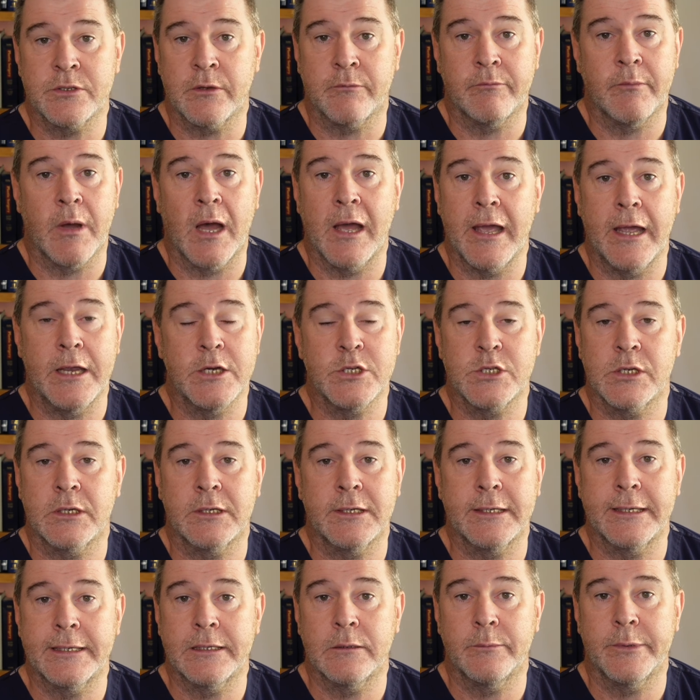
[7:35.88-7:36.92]
of my age and
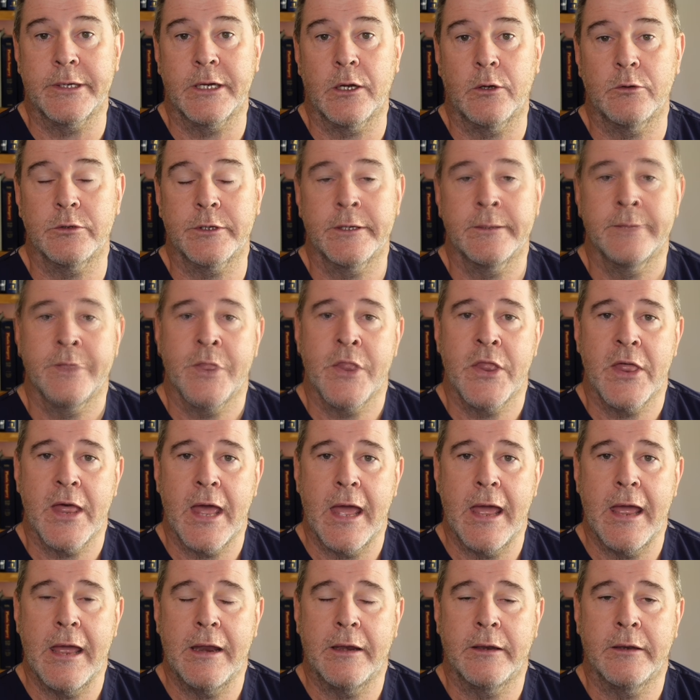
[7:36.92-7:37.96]
a little bit older.
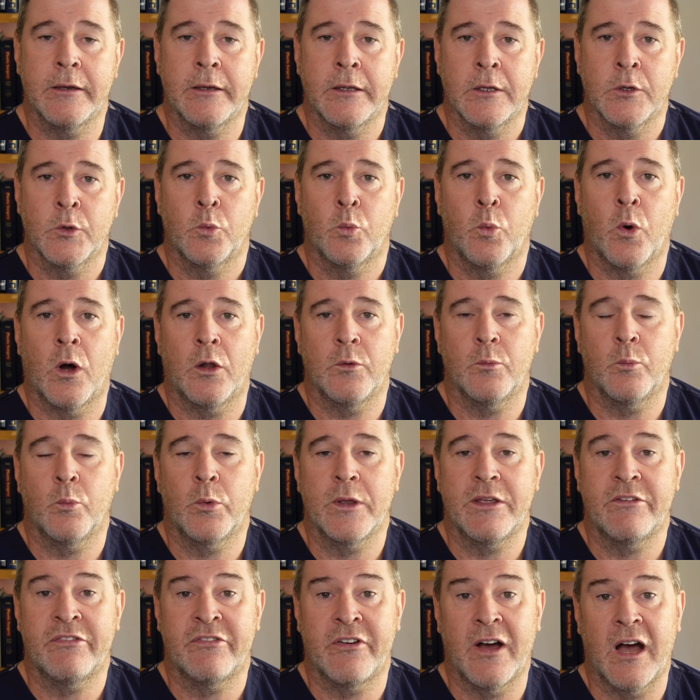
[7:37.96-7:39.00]
Then what
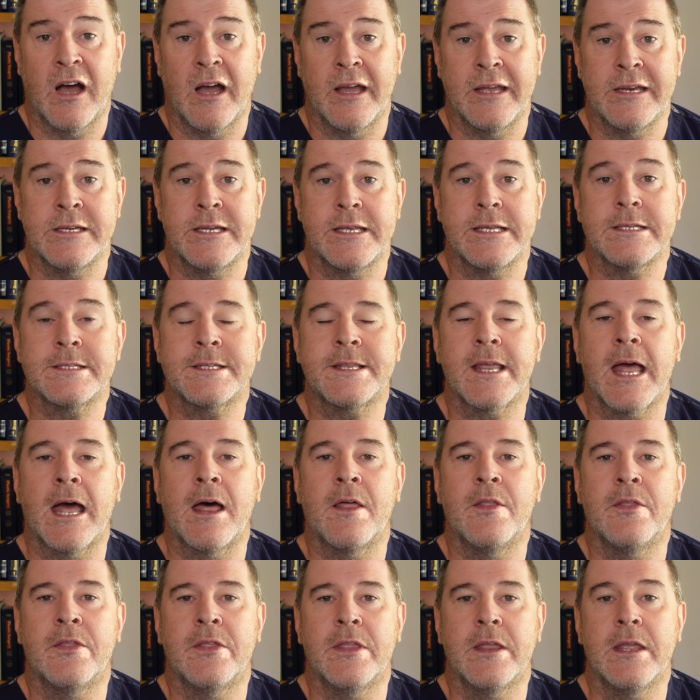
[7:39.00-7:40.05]
we find is
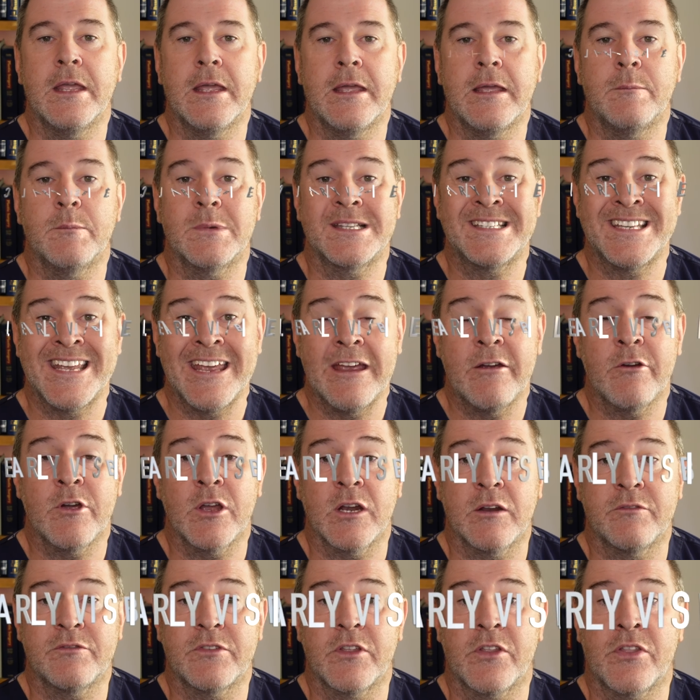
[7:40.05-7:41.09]
that the
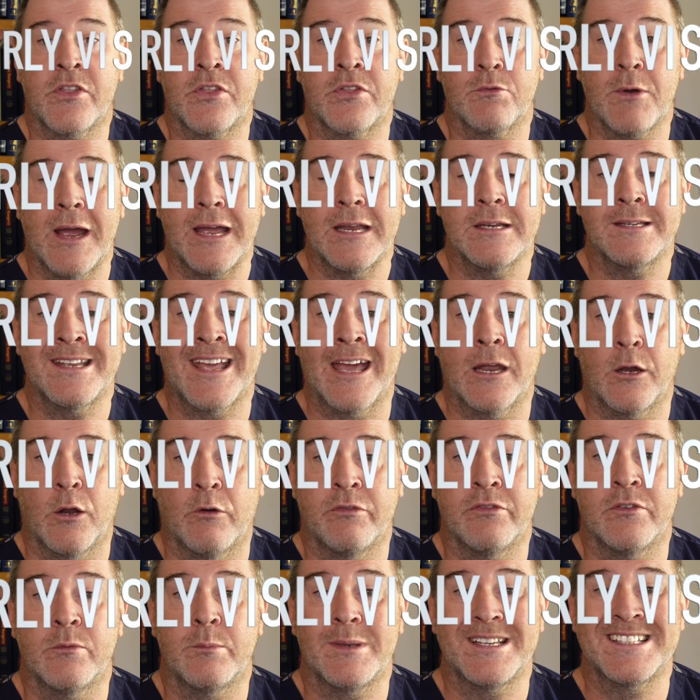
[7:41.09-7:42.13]
material of the thread can
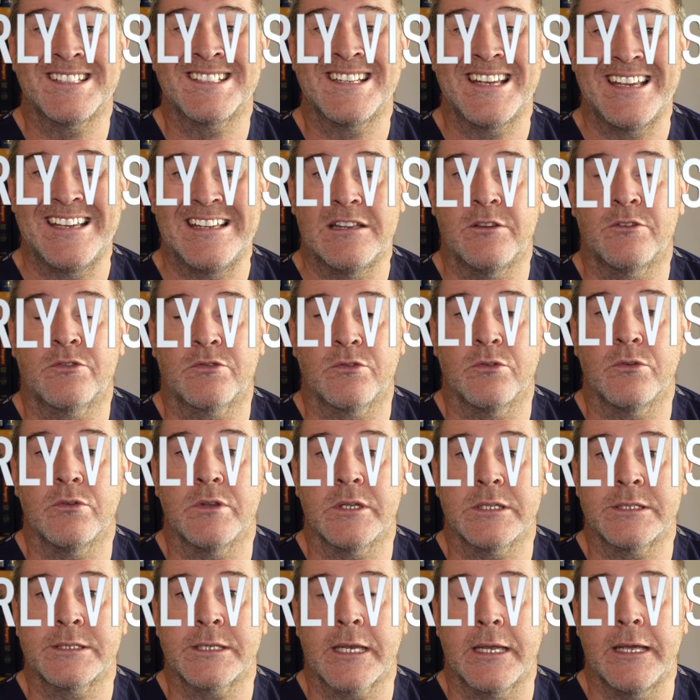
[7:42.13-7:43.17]
often be seen through
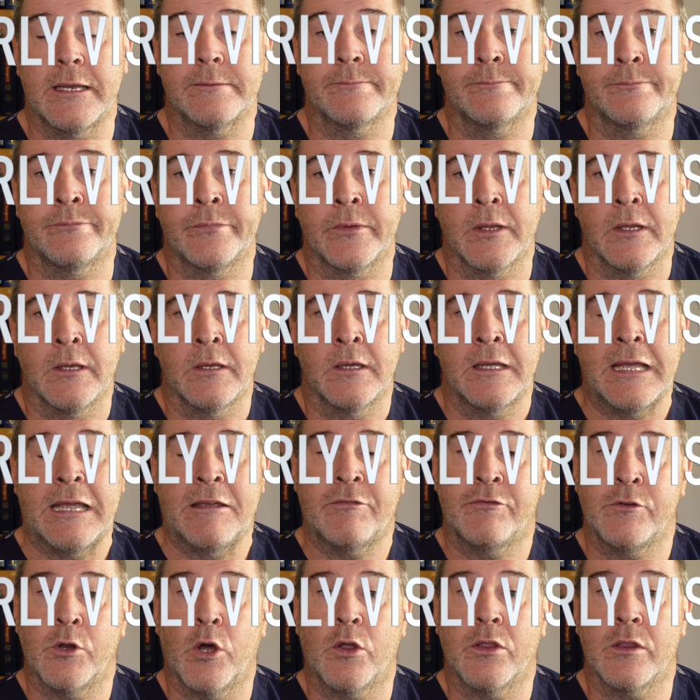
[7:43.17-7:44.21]
the skin.
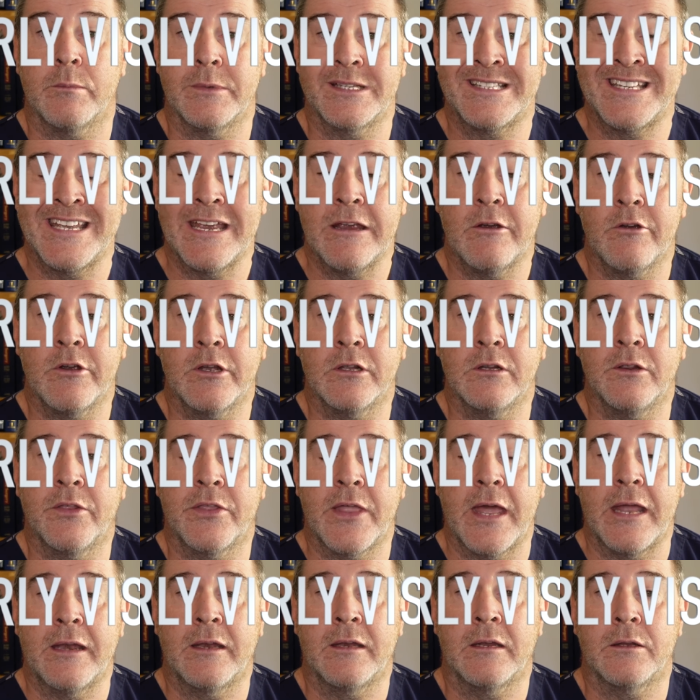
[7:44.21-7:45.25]
If not the material,
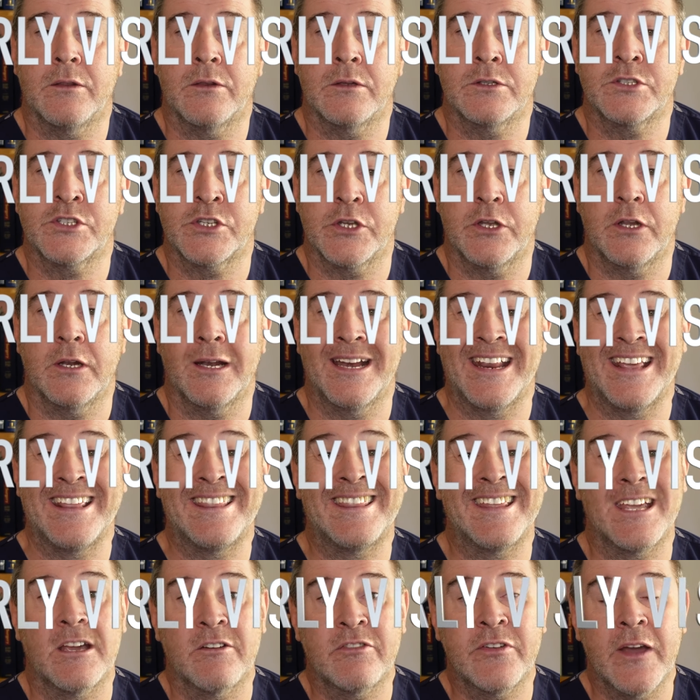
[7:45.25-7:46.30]
then certainly
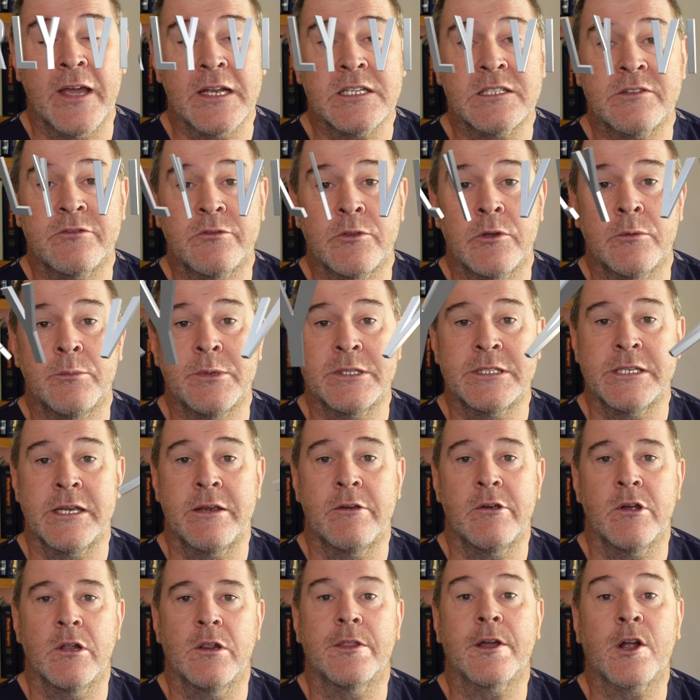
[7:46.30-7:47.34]
the effect of the
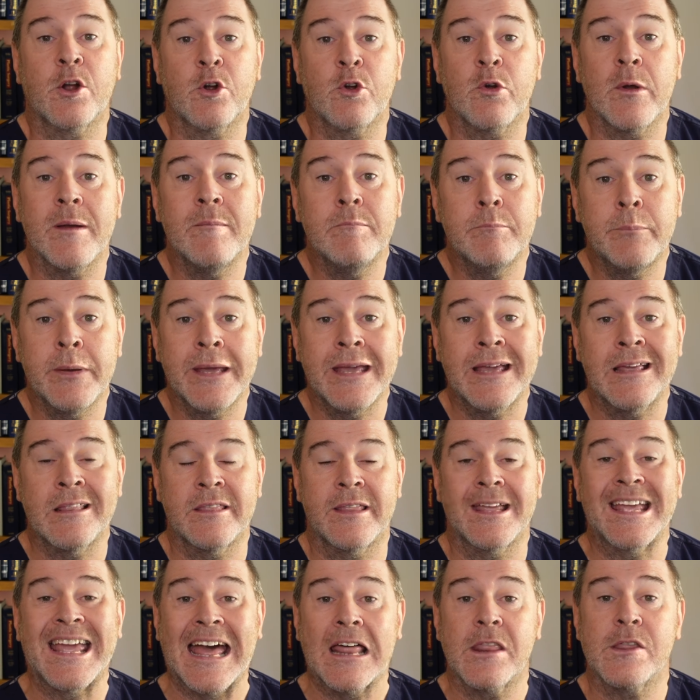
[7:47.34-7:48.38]
material, the crimping,
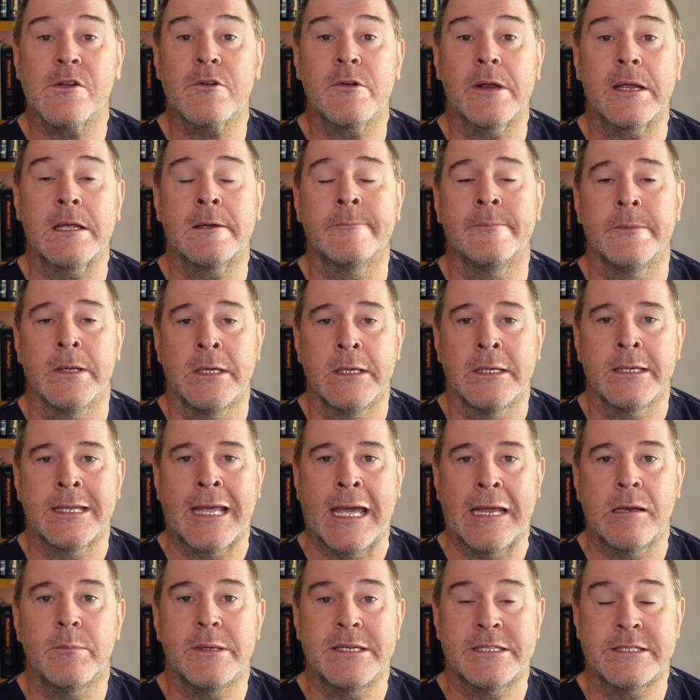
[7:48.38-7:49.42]
the gathering,
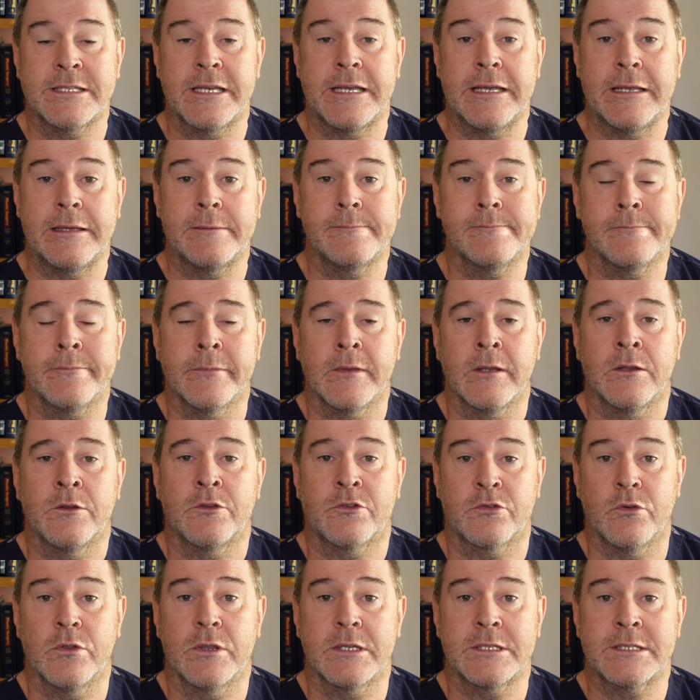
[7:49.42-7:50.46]
can be seen through the